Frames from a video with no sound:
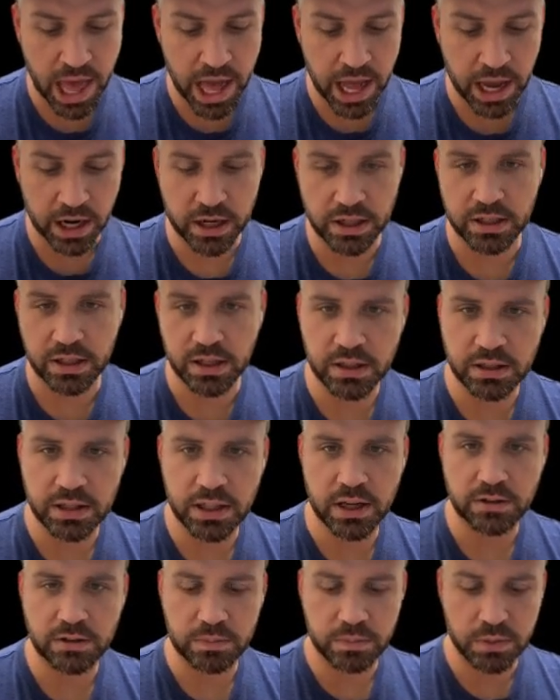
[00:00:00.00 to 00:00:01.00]
because he does
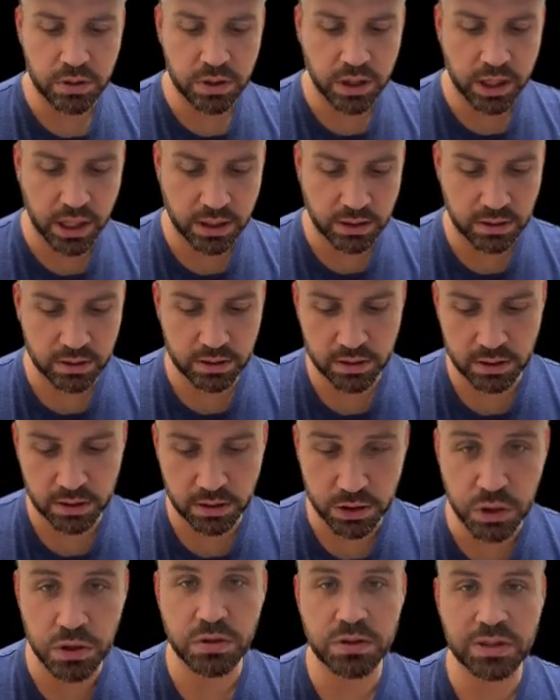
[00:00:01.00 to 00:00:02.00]
have some
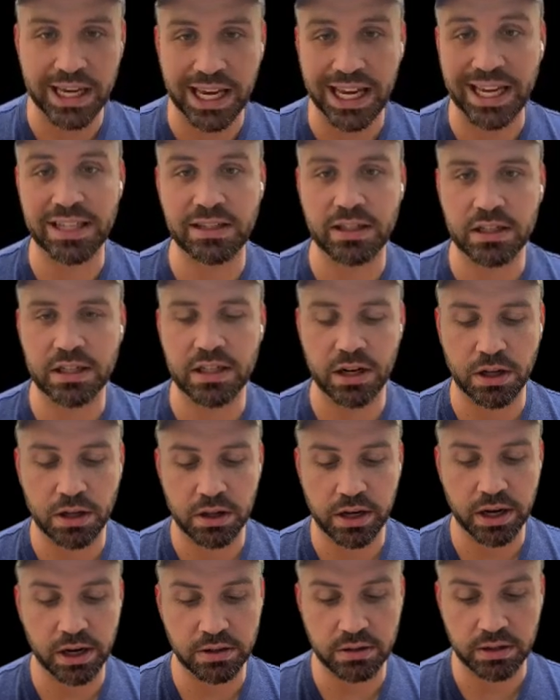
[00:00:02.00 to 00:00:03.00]
use cases in other
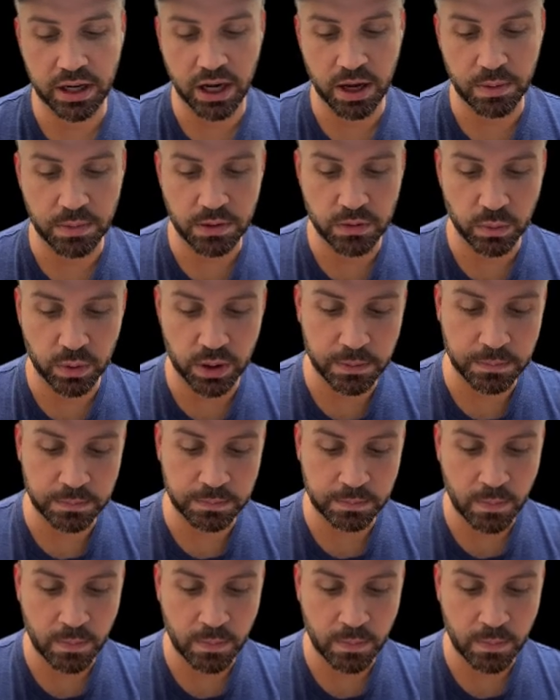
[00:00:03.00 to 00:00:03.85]
areas of the game as well.